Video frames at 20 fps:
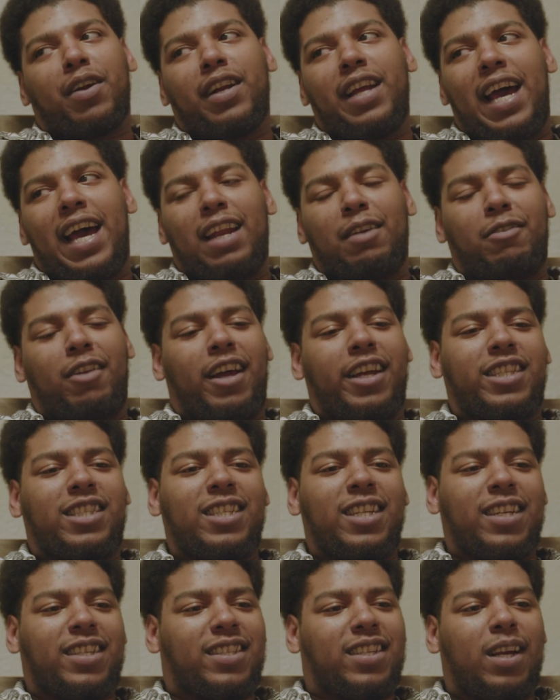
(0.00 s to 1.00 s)
gonna add lights
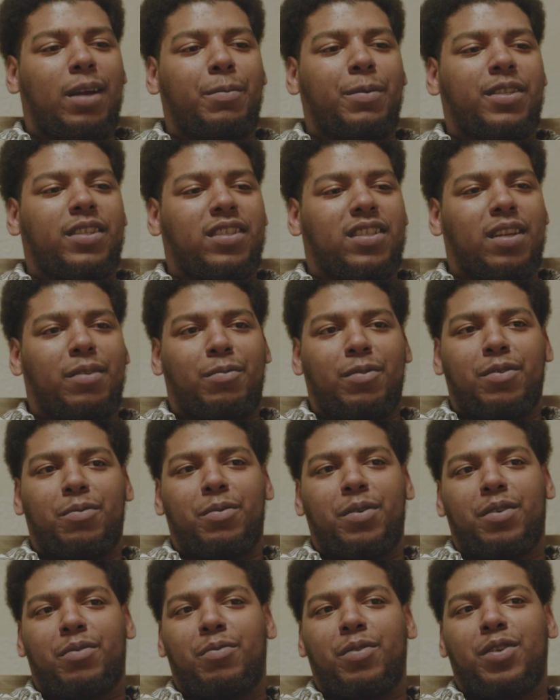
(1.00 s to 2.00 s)
next time. It's just that
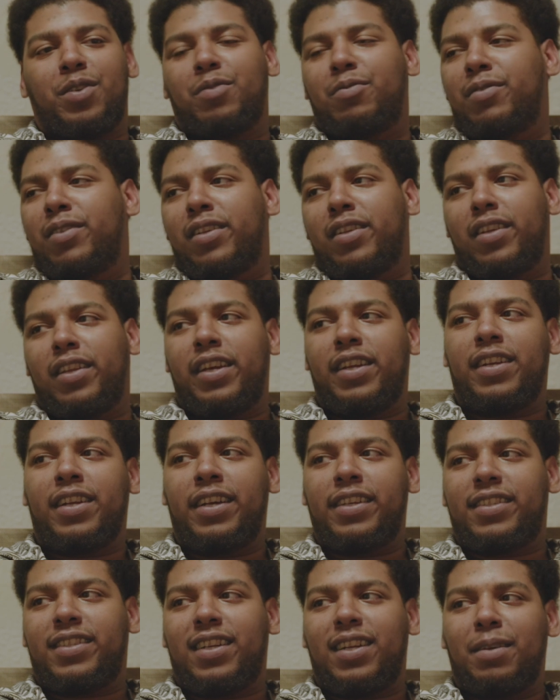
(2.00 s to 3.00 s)
we're doing a late
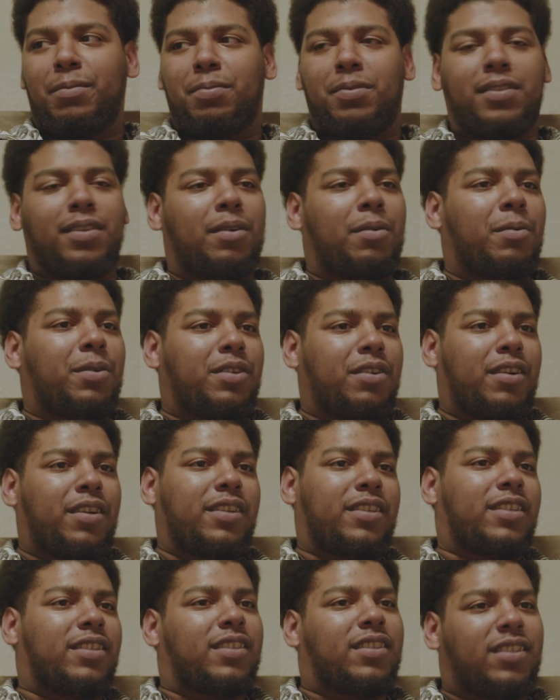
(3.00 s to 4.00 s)
night setup, so we're trying
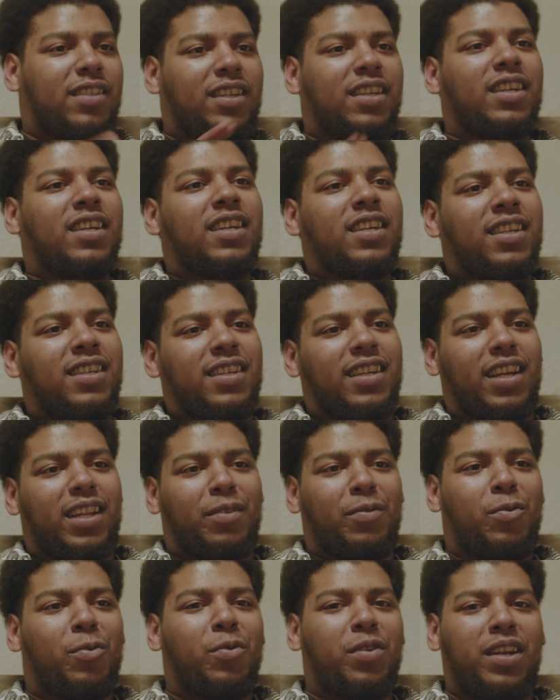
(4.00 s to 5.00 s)
to just get
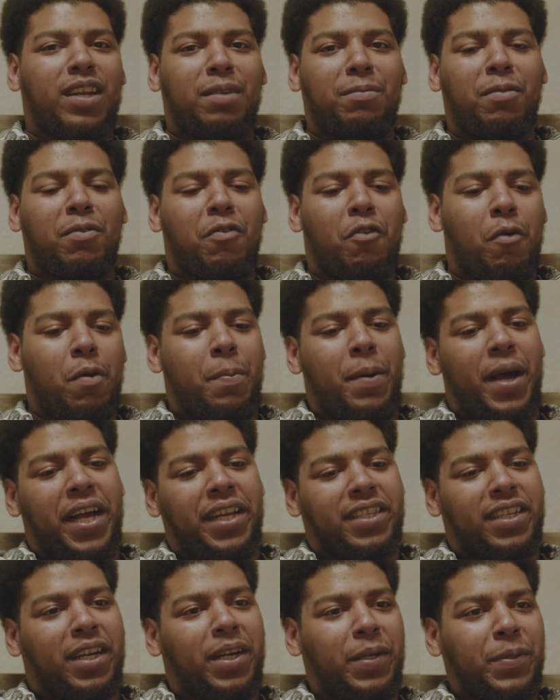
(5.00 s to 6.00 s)
the recording done before we
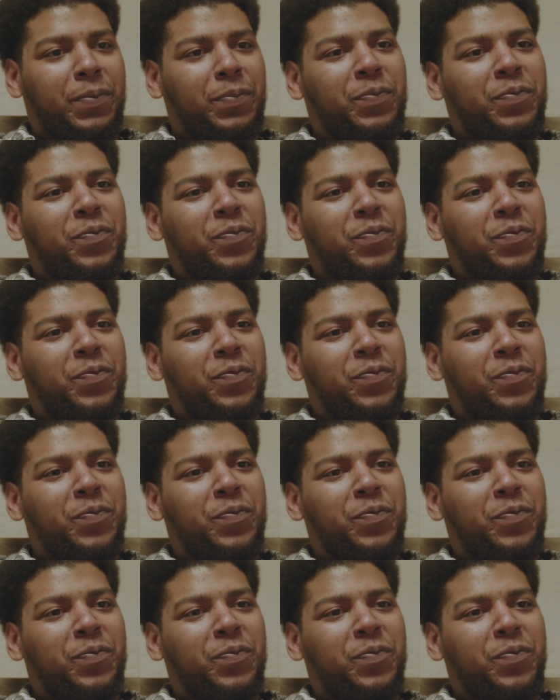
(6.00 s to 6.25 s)
pass out.